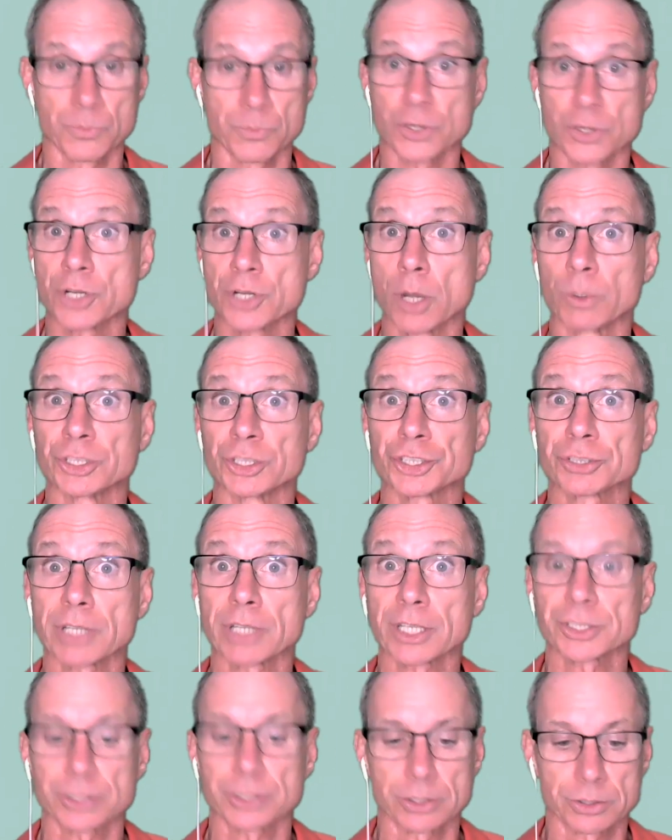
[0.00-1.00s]
There's no
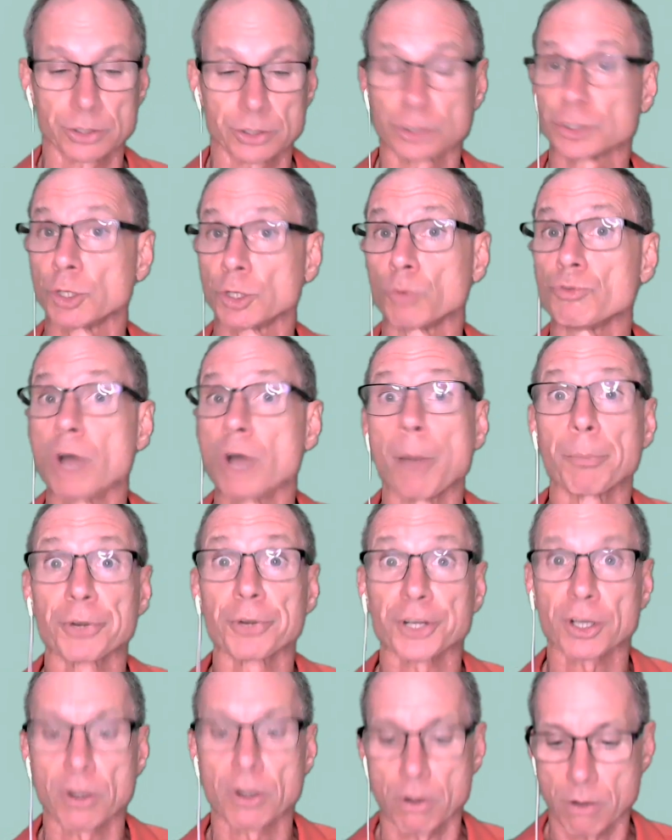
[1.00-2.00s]
instructions. There's no number
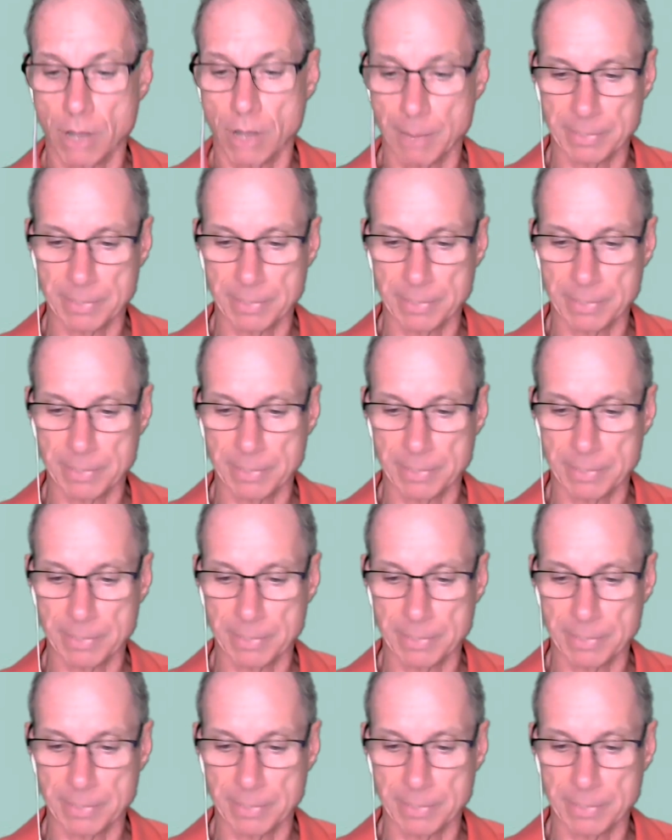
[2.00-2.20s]
to call.